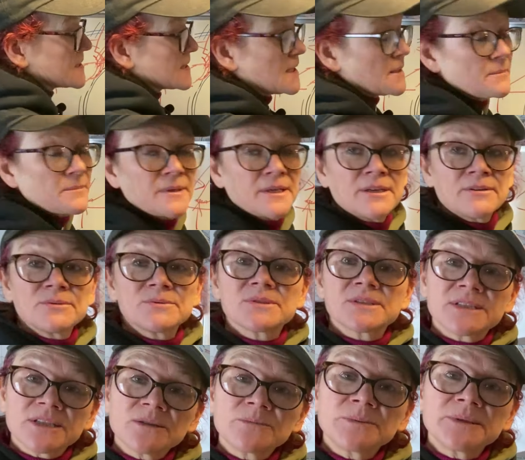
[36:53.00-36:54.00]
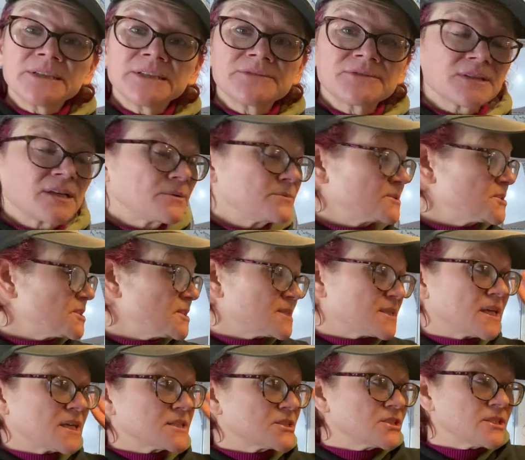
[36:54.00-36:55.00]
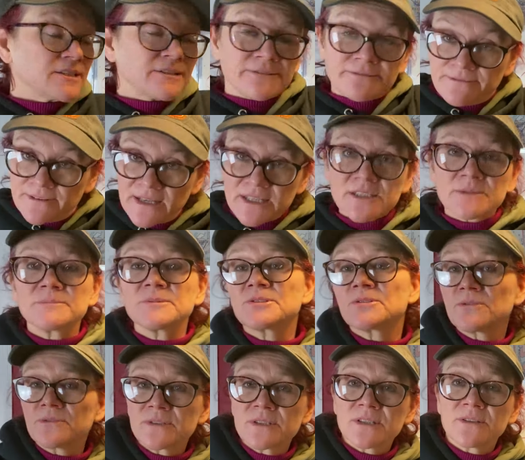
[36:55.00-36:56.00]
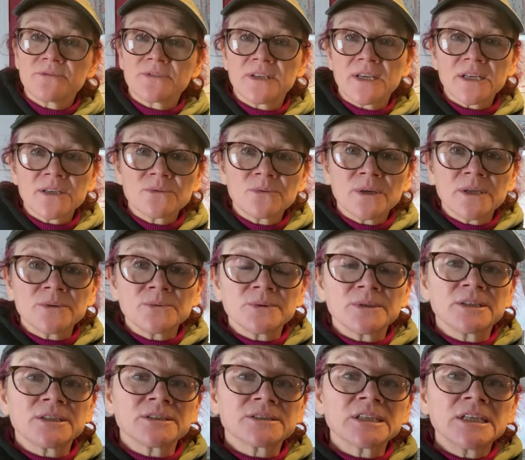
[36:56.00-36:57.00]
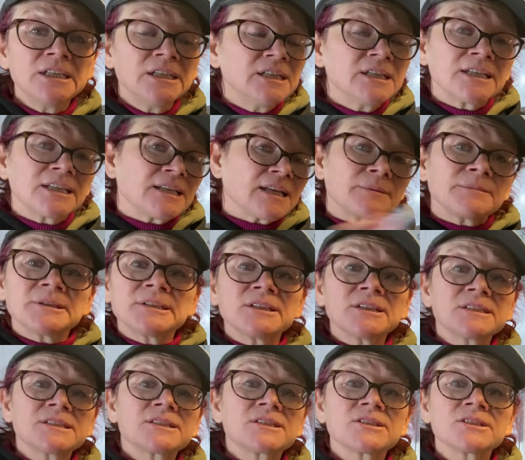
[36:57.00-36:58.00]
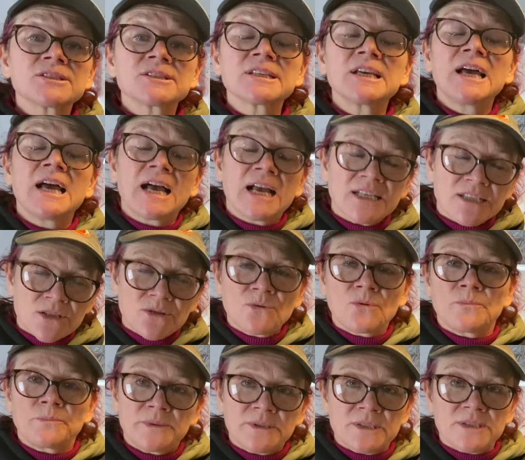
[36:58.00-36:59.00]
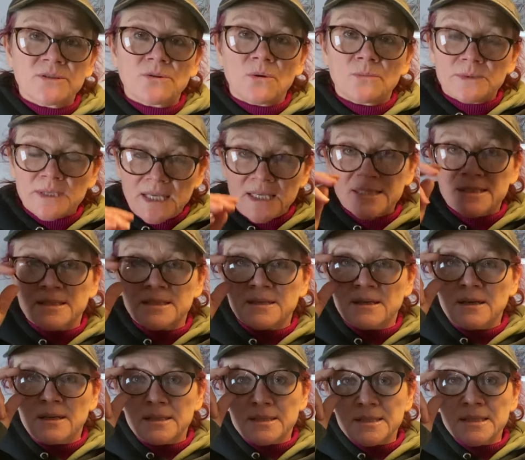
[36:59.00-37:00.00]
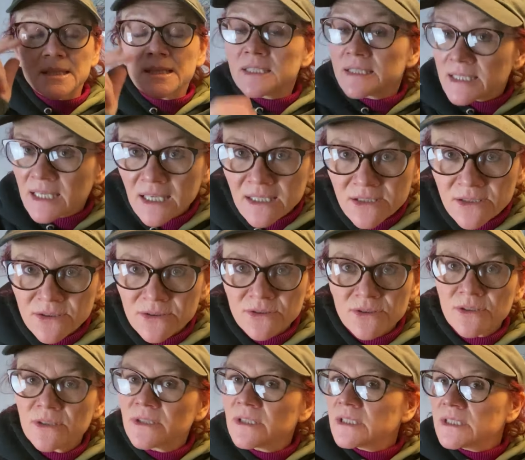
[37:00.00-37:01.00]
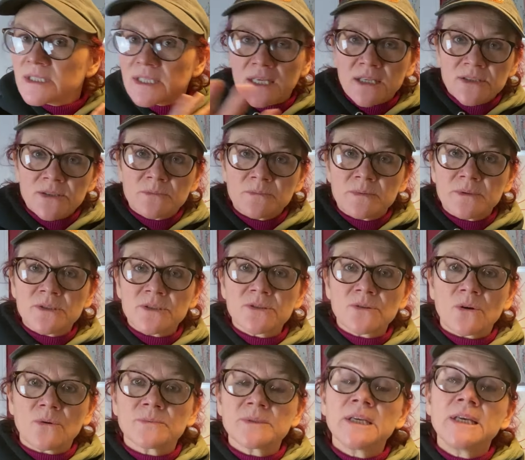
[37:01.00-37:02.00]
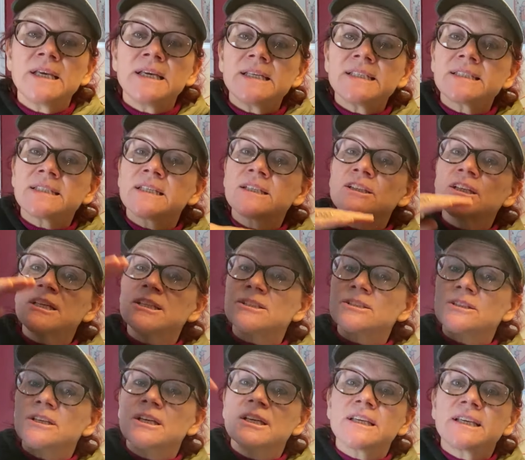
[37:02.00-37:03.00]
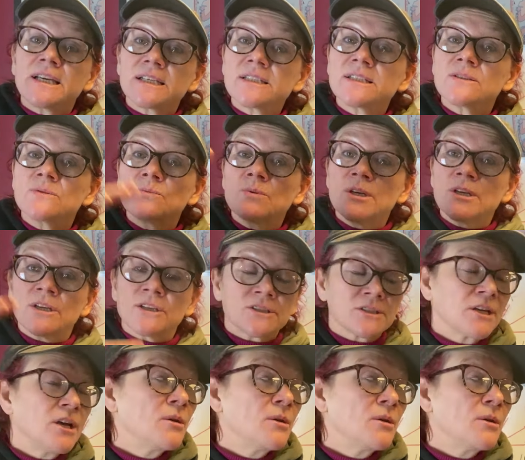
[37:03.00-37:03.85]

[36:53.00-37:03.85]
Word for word: camp here who still believes that, which is actually the vast majority of the equine world, laminitis has not been stopped, has it, guys? It hasn't. It hasn't been stopped. It's, in, it's getting worse.